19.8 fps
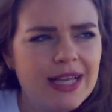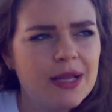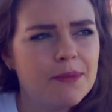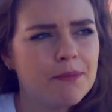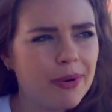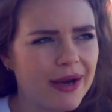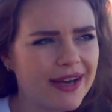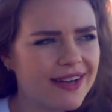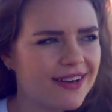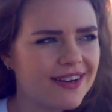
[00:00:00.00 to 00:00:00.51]

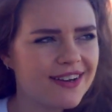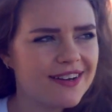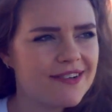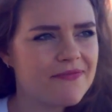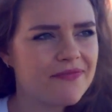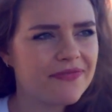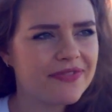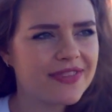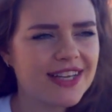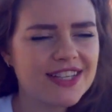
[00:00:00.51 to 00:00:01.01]
But
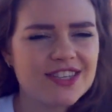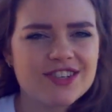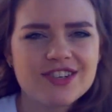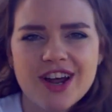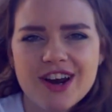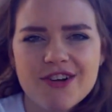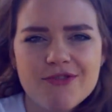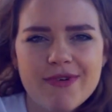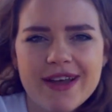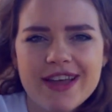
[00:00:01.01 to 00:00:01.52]
that's
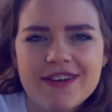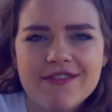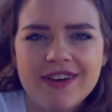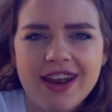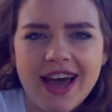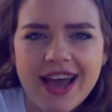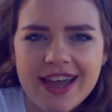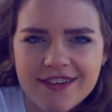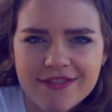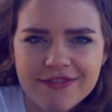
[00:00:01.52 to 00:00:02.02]
not a way of
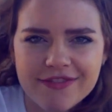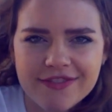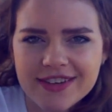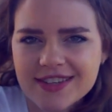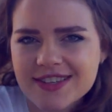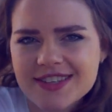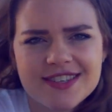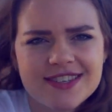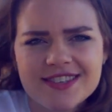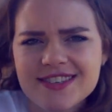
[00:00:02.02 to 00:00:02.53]
life.
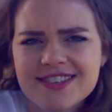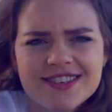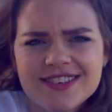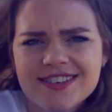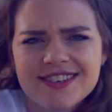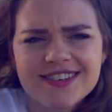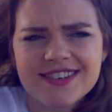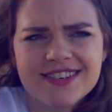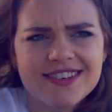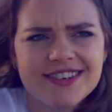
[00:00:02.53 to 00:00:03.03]

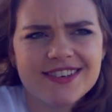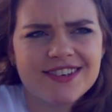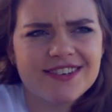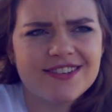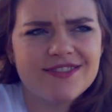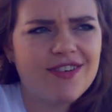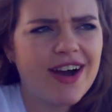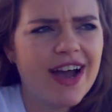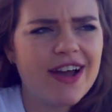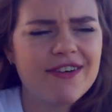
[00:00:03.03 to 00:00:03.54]

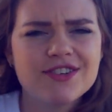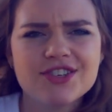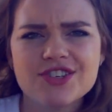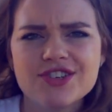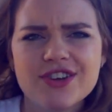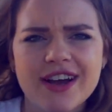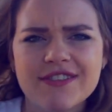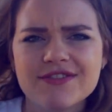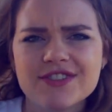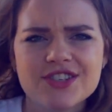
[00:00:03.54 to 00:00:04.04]
Why would you
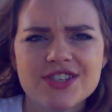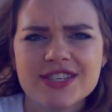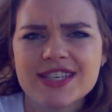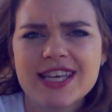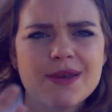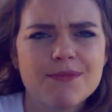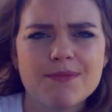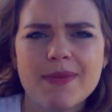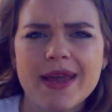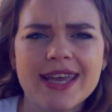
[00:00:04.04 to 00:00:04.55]
have to just
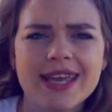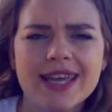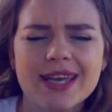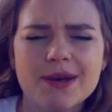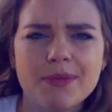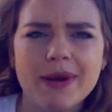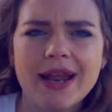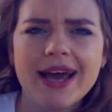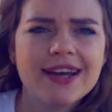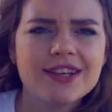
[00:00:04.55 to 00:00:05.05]
keep making a
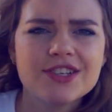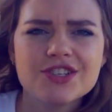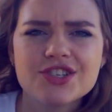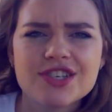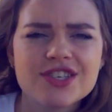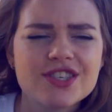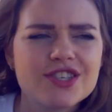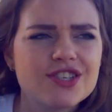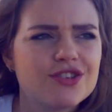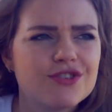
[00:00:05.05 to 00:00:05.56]
plan
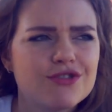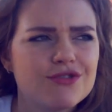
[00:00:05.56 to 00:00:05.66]
just to